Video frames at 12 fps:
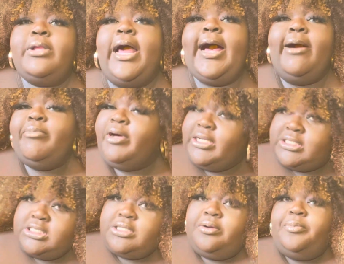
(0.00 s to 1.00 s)
live because
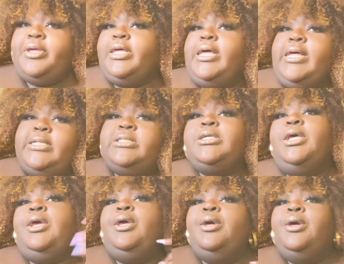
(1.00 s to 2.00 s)
it's going to be
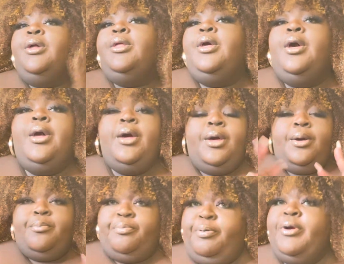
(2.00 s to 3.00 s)
easy
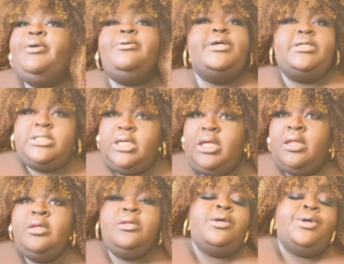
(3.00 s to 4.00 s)
crazy
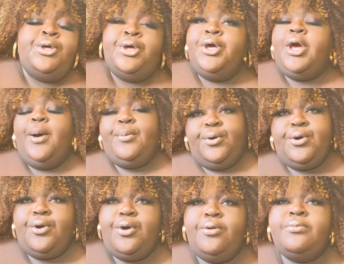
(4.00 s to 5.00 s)
cover
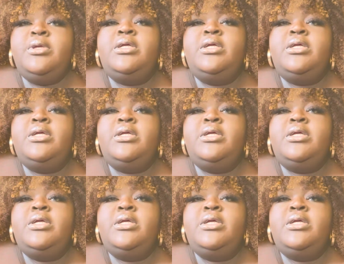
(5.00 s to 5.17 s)
girl.